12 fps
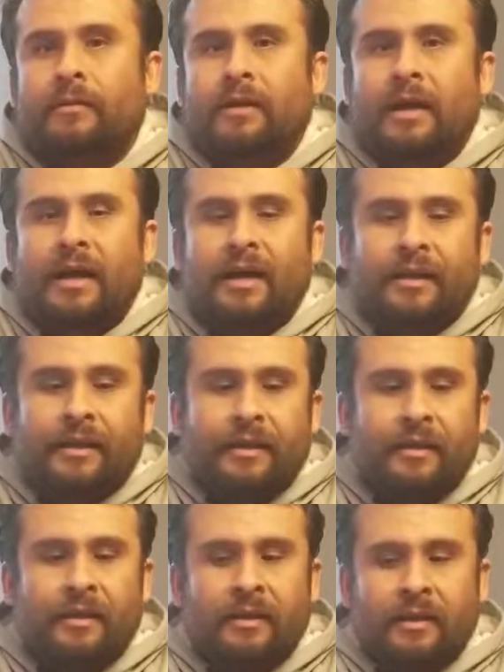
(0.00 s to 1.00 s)
Hi,
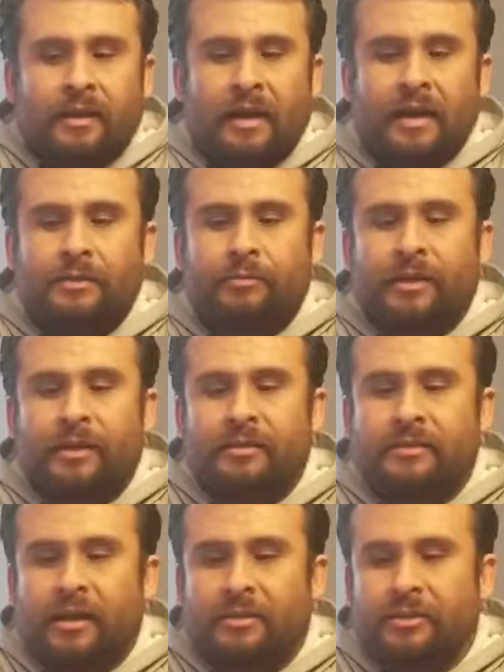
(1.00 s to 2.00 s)
I just wanted to
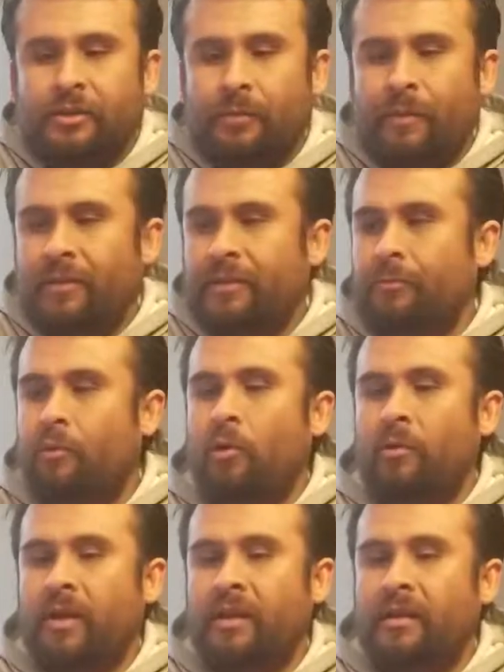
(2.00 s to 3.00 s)
talk to you about the
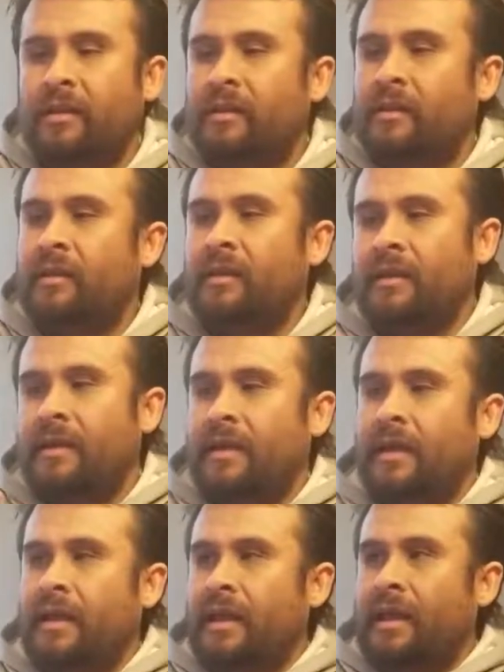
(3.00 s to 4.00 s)
Ronin
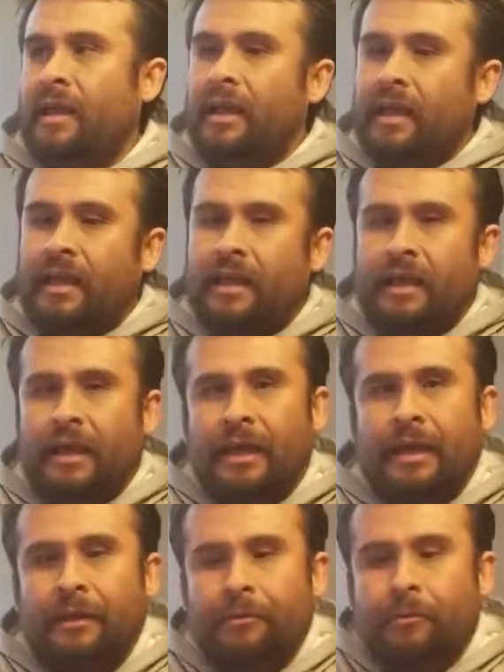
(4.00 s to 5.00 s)

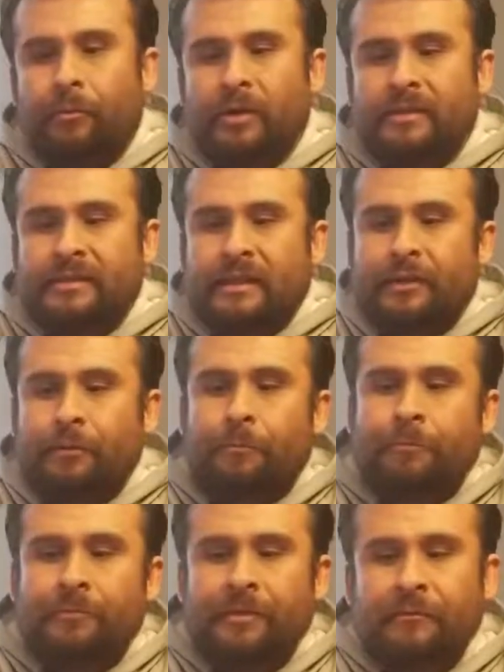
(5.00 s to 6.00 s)
and what's the little
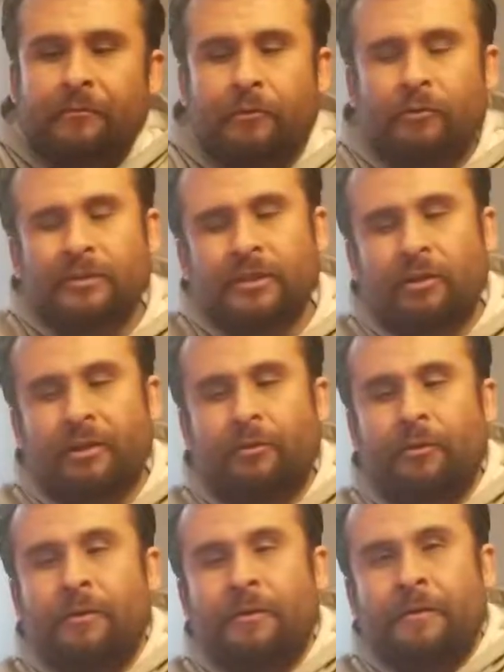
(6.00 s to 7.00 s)
difficulty, a little,
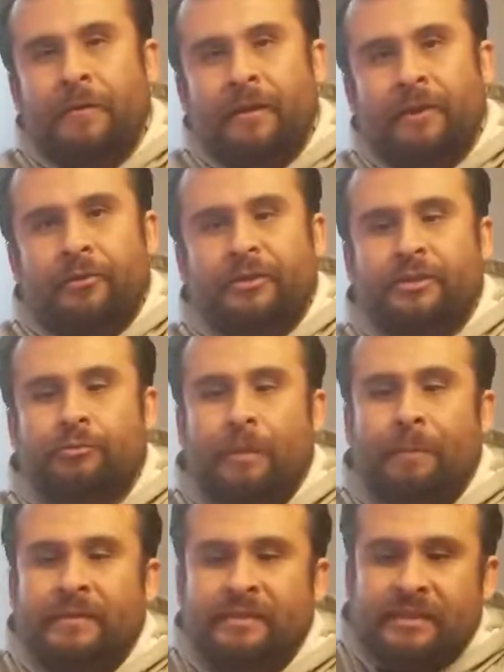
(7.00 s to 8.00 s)
little
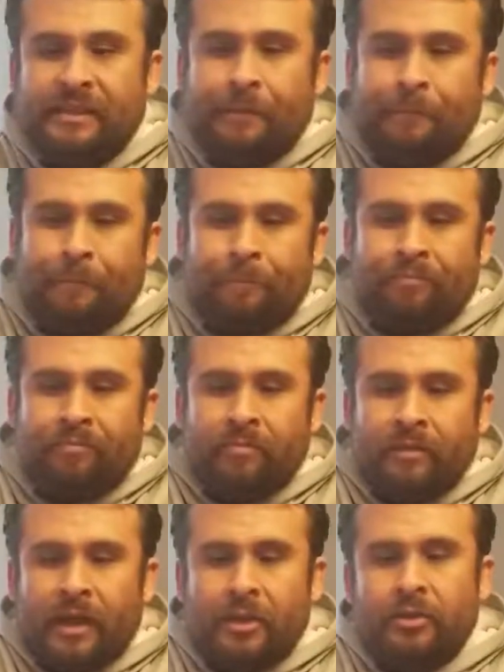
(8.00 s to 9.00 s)
discrepancy
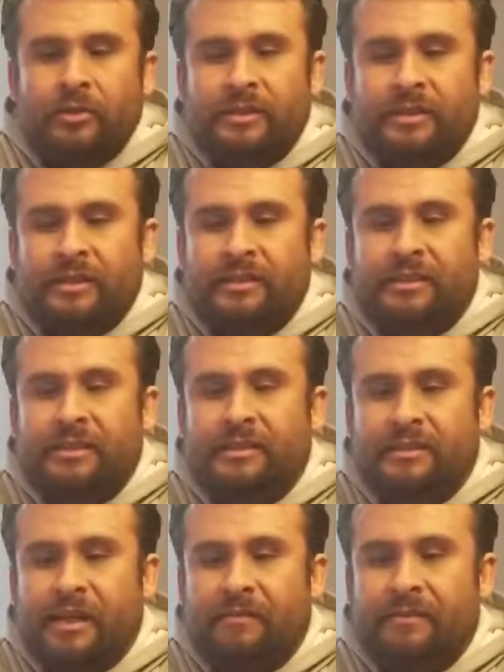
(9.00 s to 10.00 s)
on using a
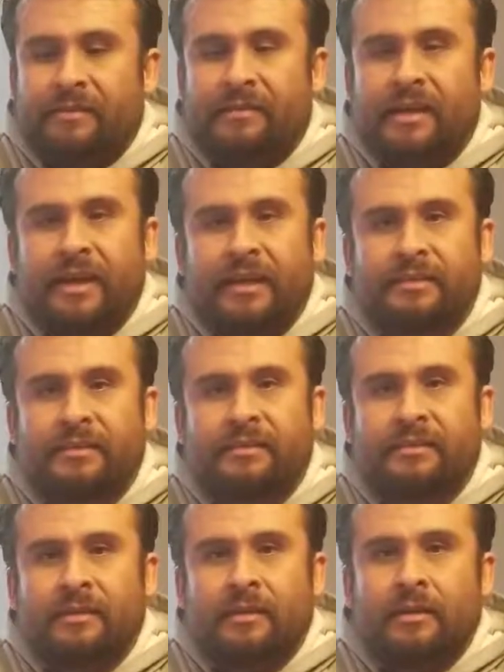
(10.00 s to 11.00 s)
G7X
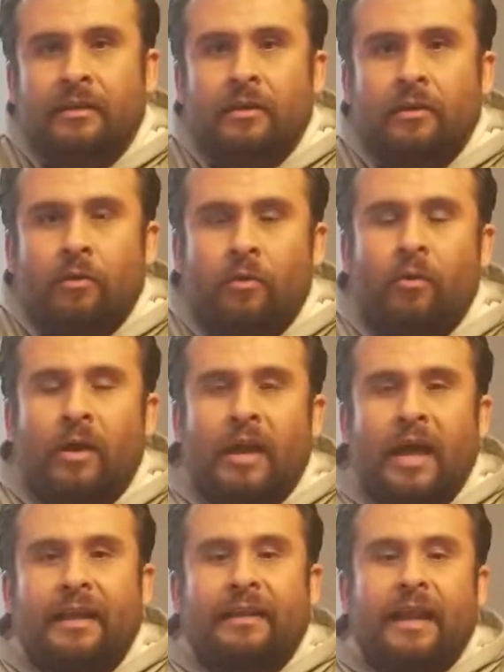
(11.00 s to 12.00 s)
or a
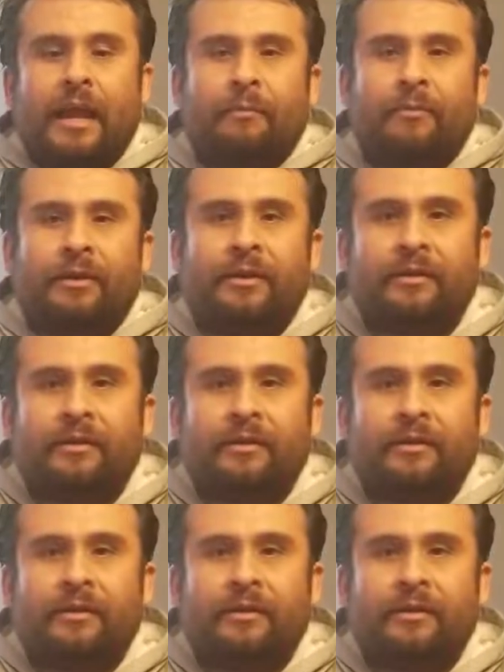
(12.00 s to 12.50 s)
light camera